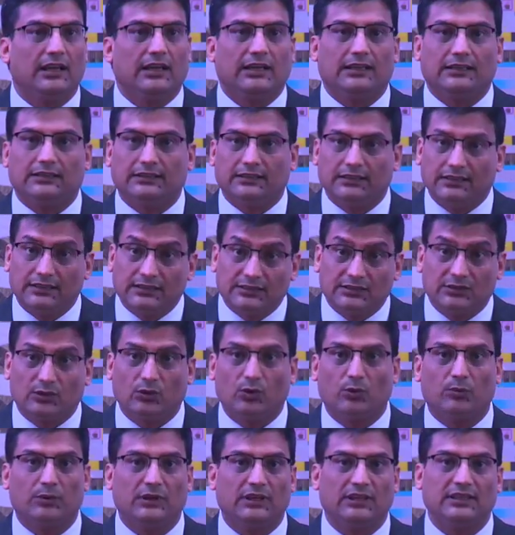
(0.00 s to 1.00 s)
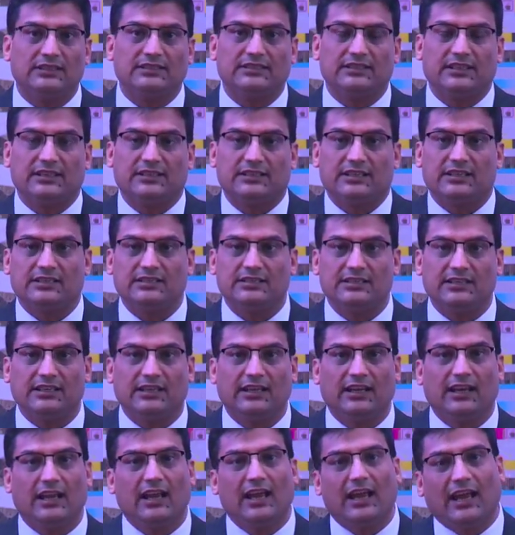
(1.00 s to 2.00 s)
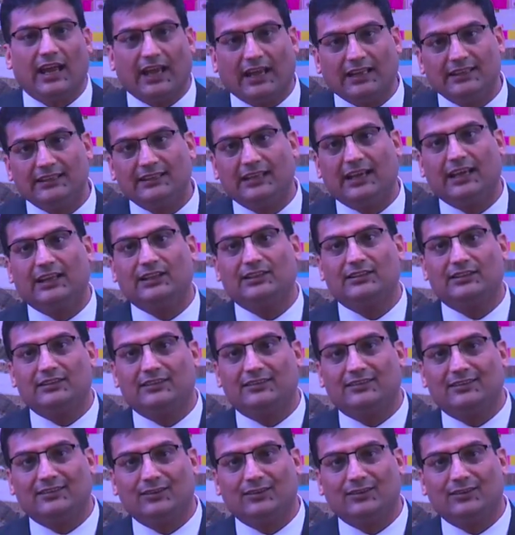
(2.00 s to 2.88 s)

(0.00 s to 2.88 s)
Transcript: there is global uncertainty, and then